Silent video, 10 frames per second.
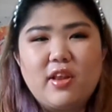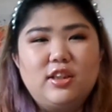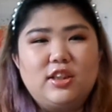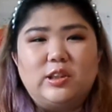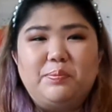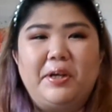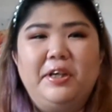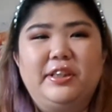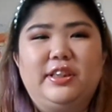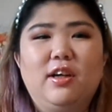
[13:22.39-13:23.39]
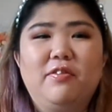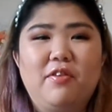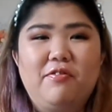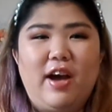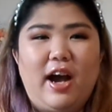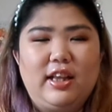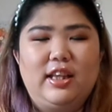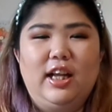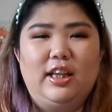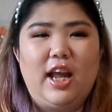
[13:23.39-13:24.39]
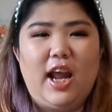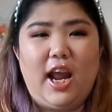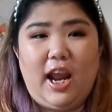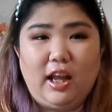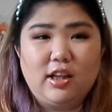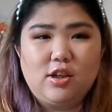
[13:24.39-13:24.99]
just because of the fact that they